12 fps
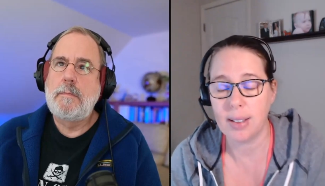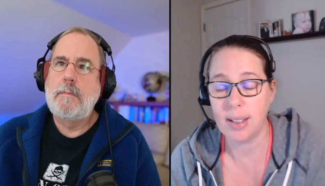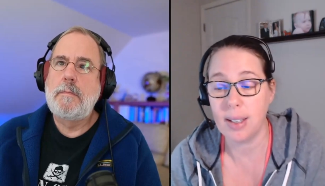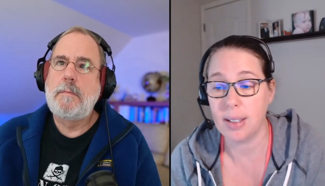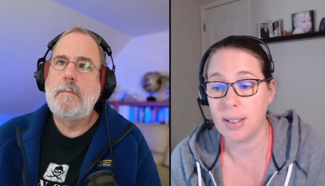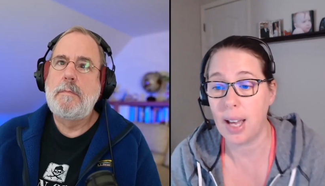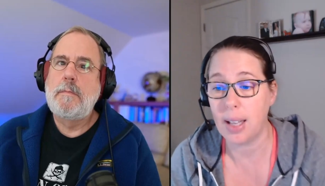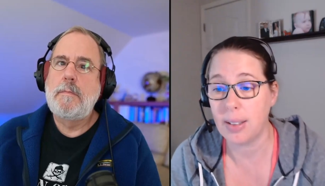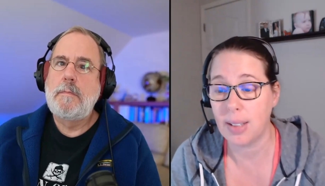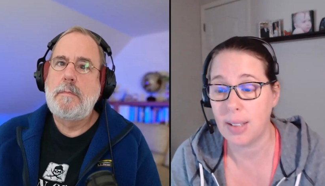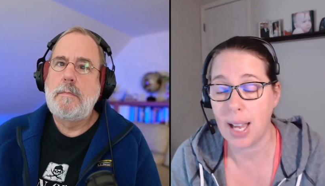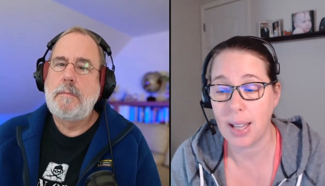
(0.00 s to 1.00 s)

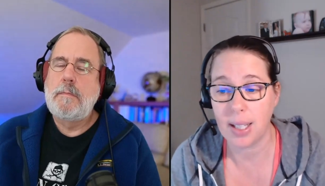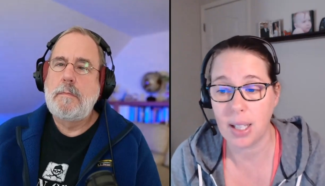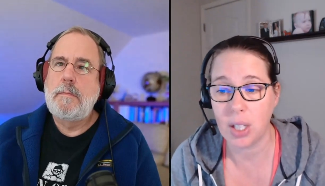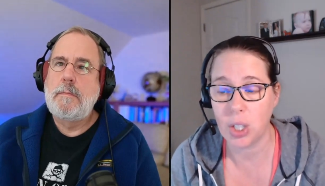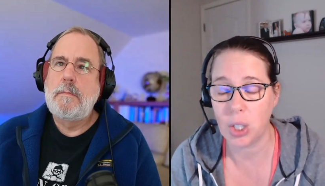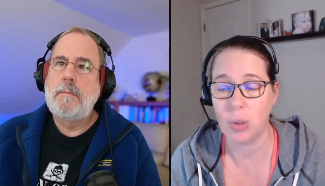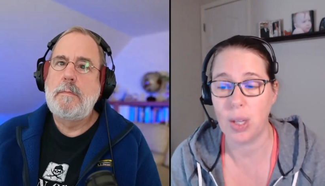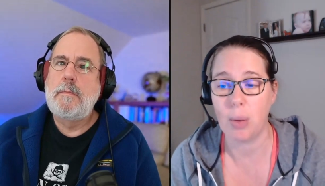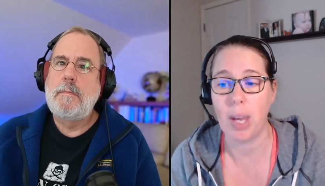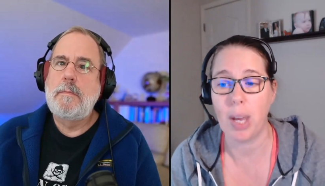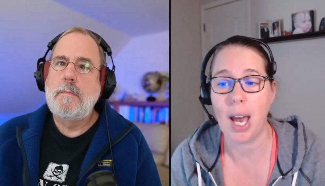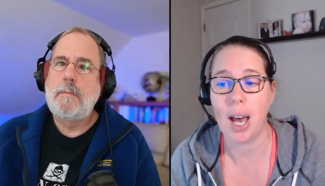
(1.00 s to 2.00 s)
Speaker 1: CSS styling issue
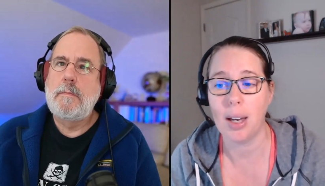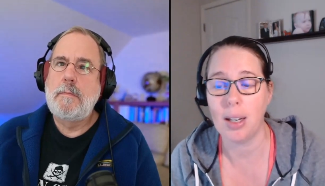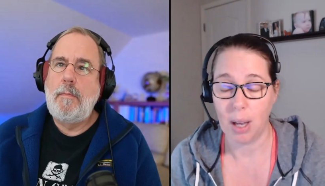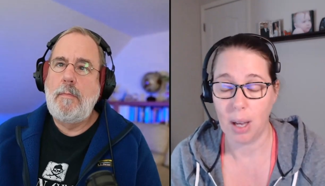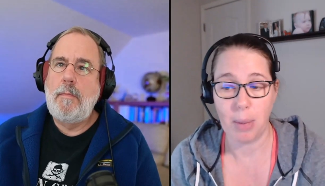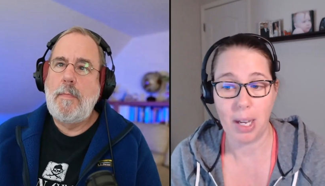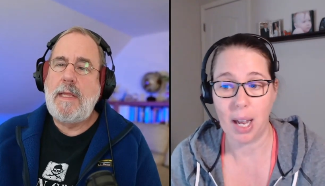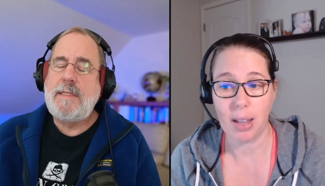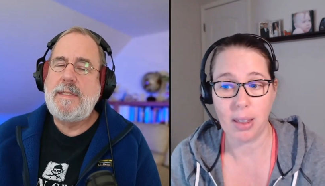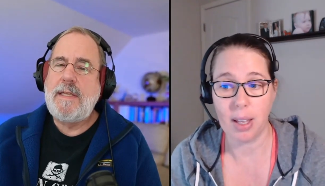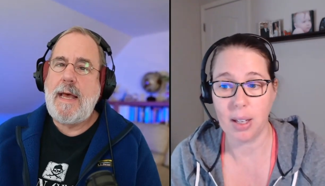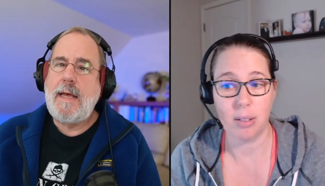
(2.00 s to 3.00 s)
that we had. I mean,
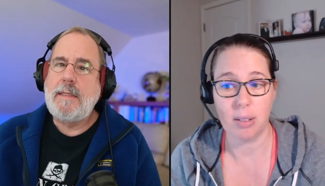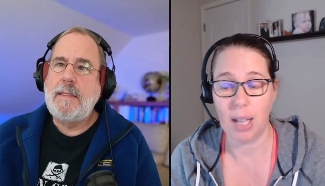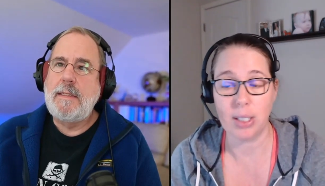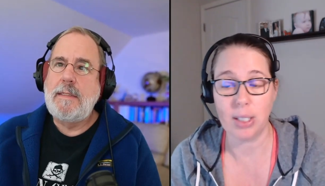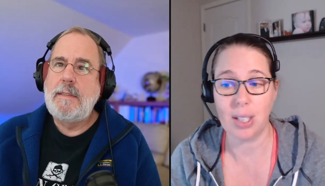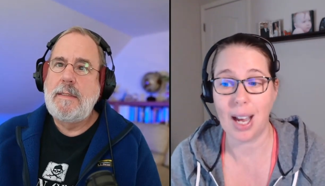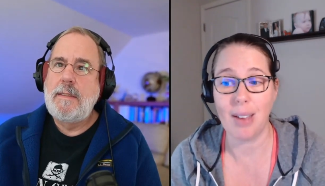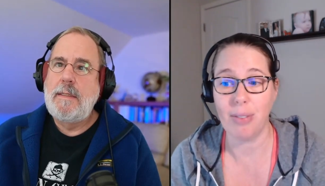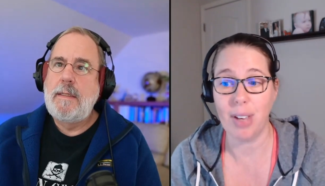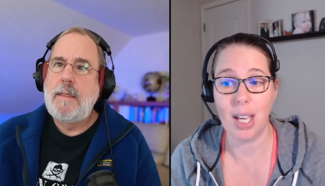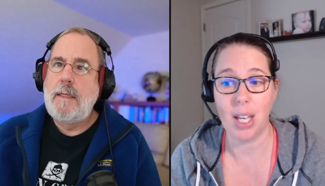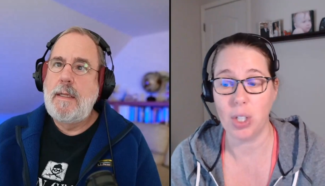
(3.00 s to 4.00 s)
exactly. I think let's
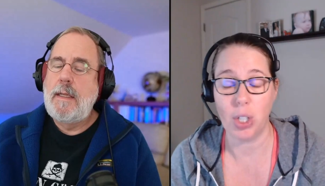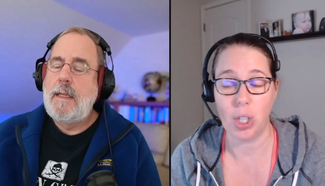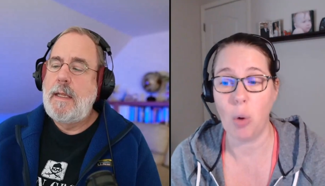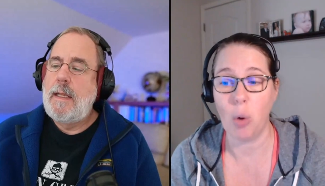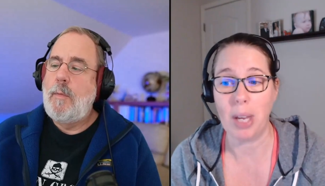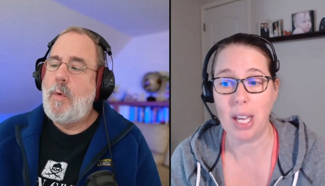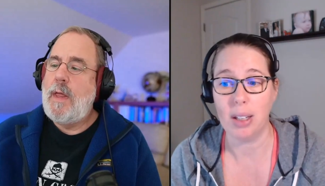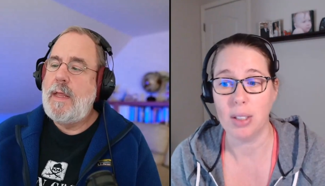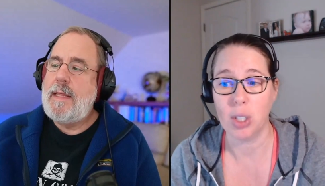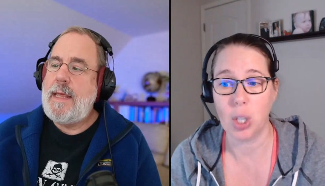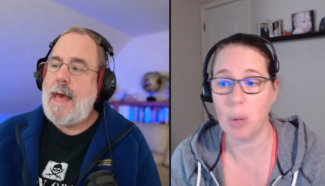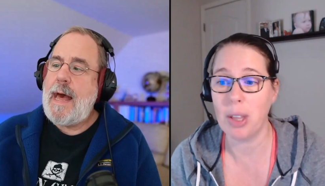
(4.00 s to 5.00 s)
dive in. Show me.
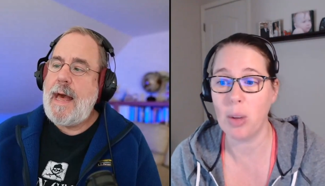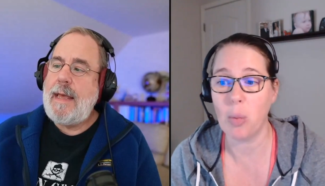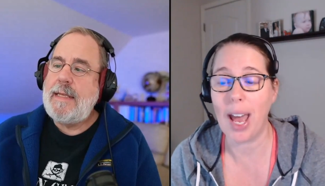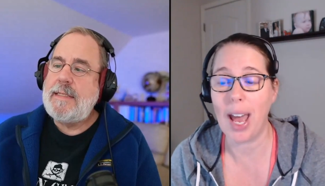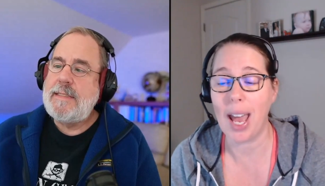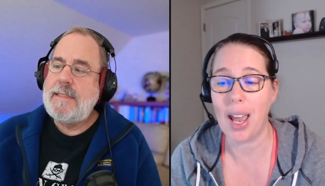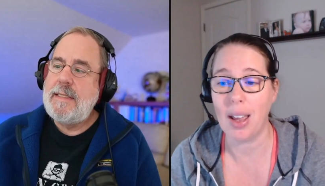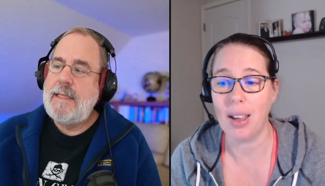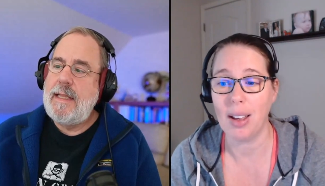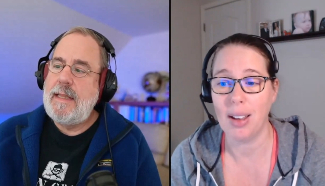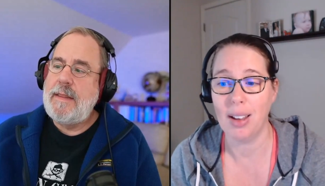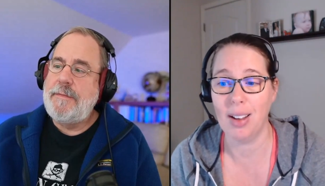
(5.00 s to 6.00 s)
Well, yeah, Show me the
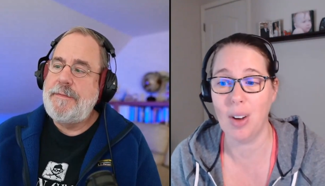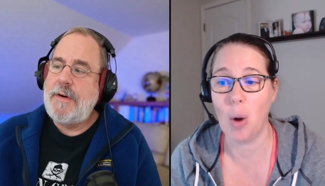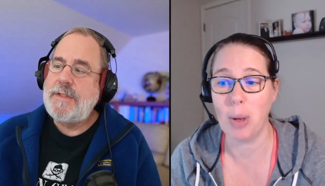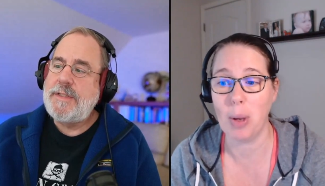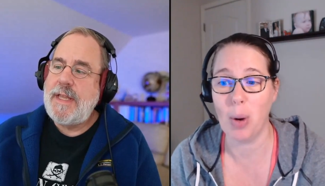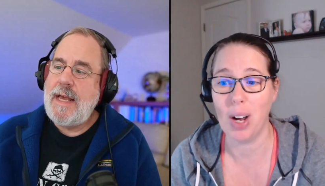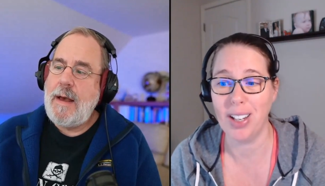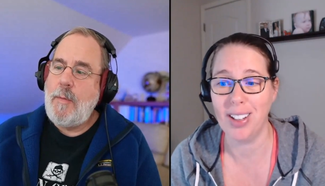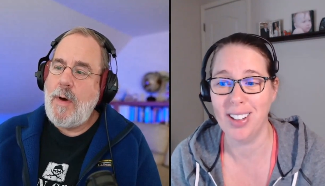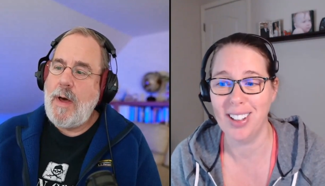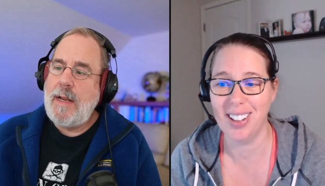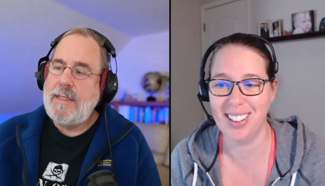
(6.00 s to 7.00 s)
way.
Speaker 2: The first thing I
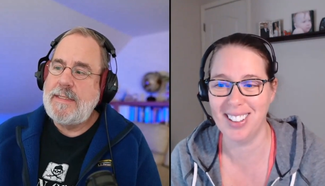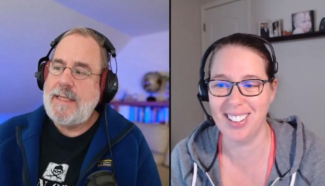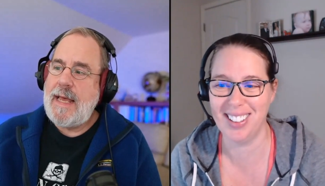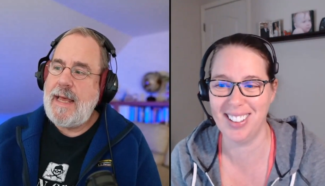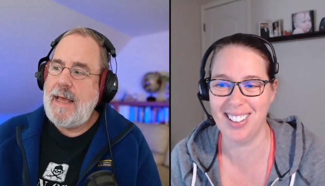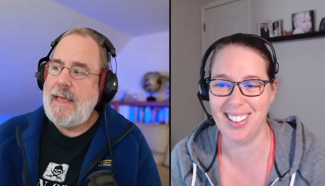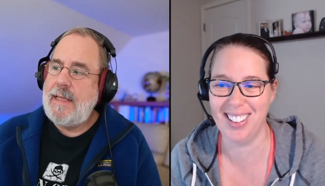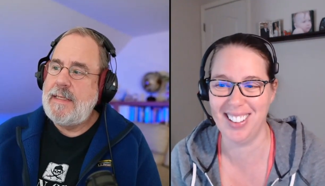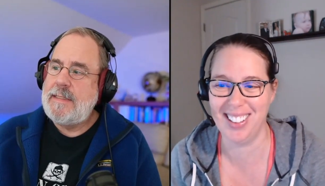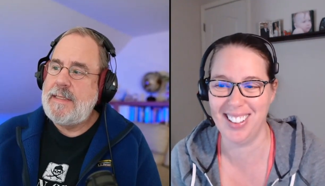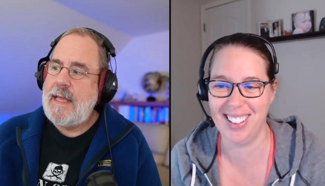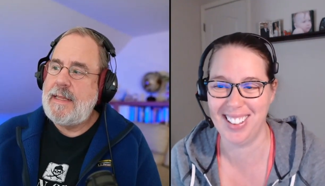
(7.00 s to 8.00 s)
want to say
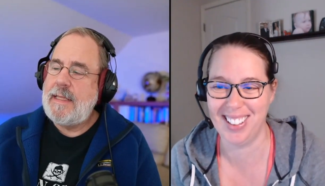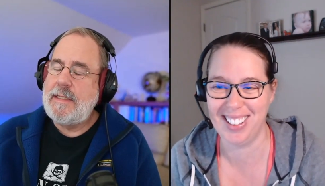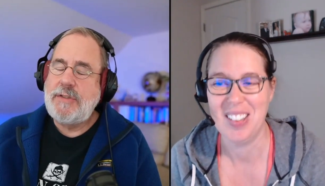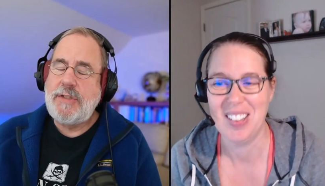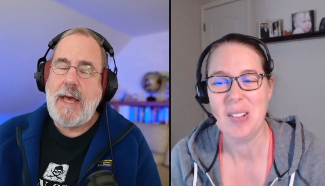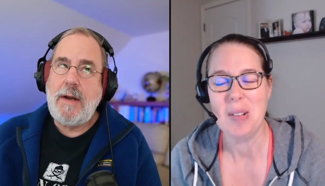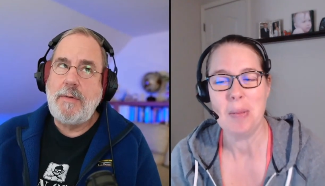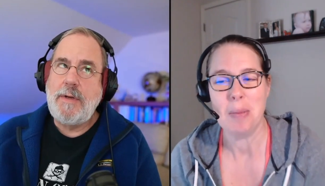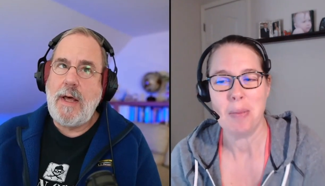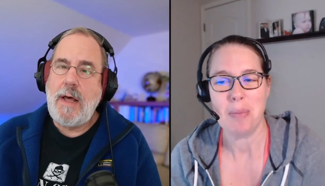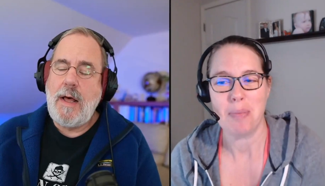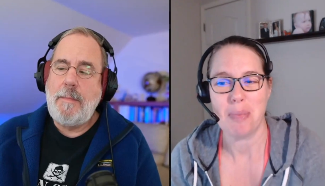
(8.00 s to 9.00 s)
is that the shadow
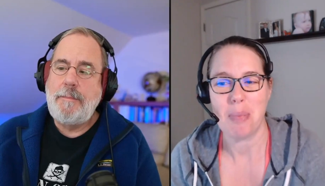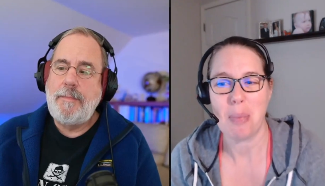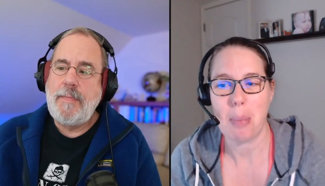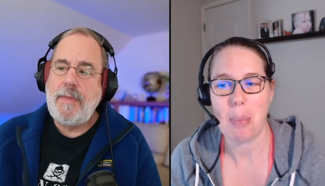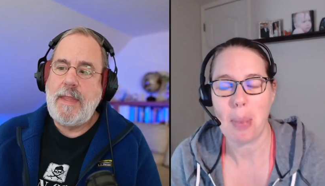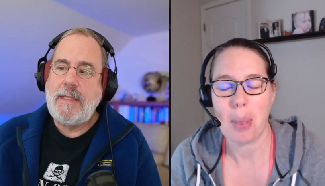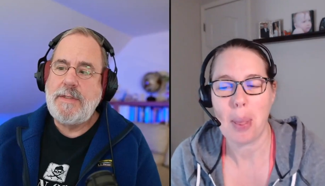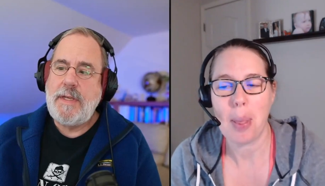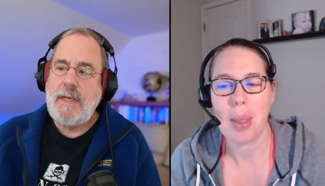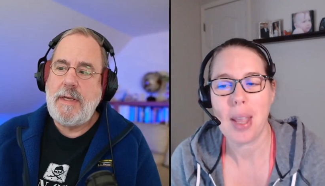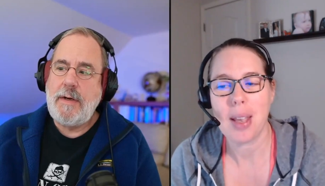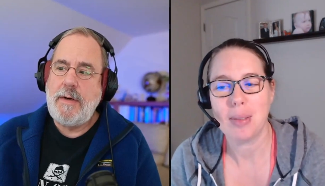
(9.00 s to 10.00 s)
DOM that's
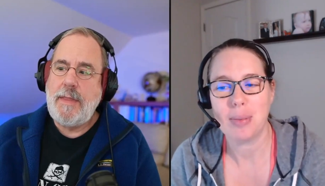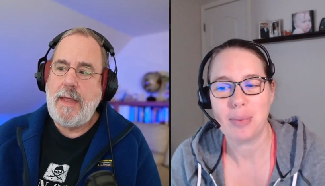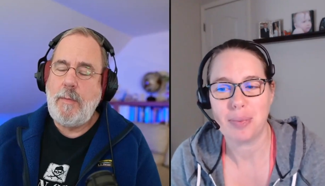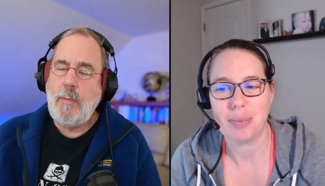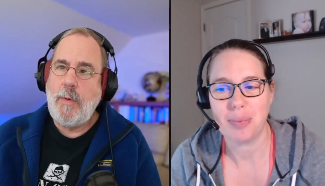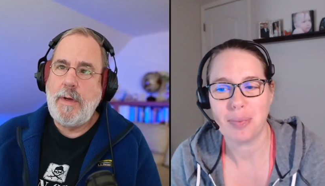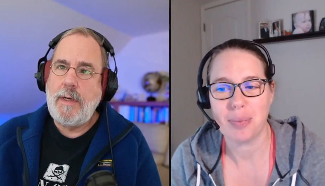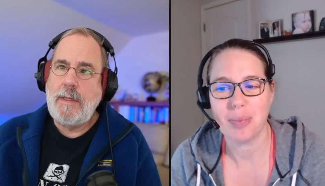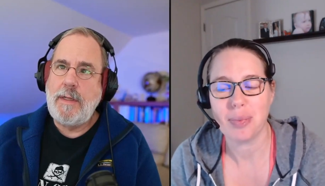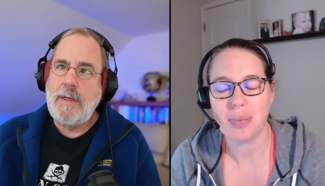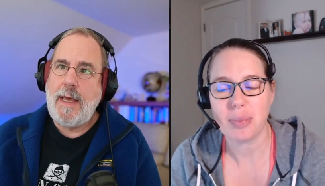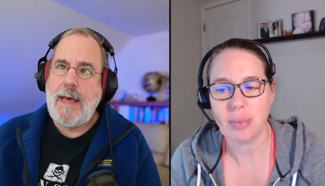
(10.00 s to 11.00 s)
here that we're going to
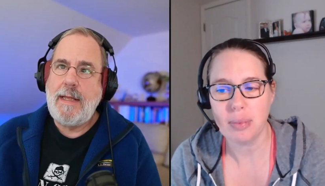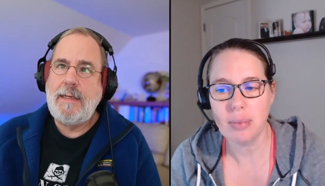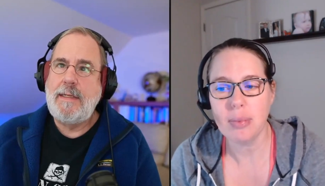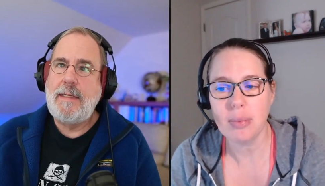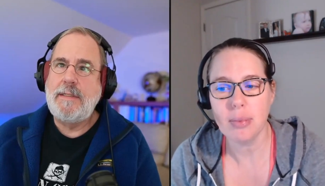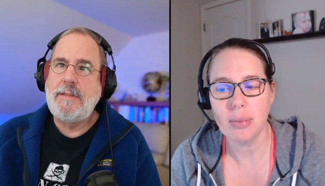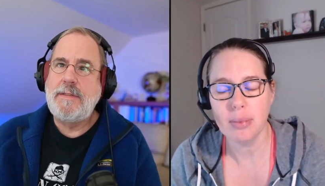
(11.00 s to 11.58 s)
look at is